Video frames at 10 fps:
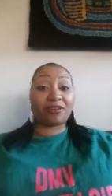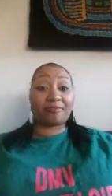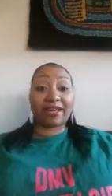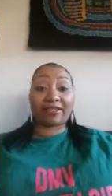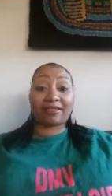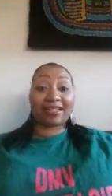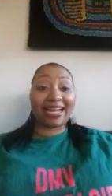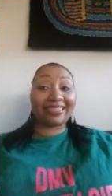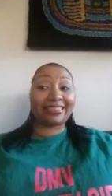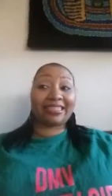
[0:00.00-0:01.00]
Oh,
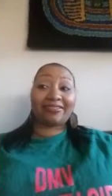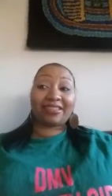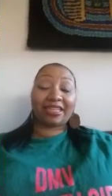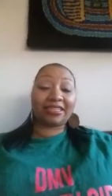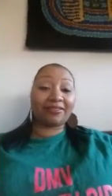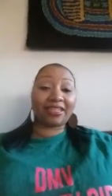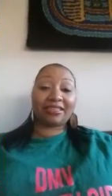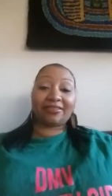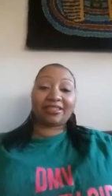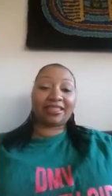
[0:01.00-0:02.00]
thank you. Thank
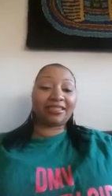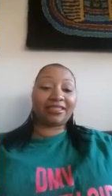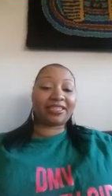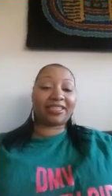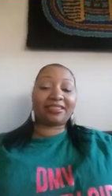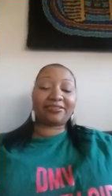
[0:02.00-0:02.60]
you so much.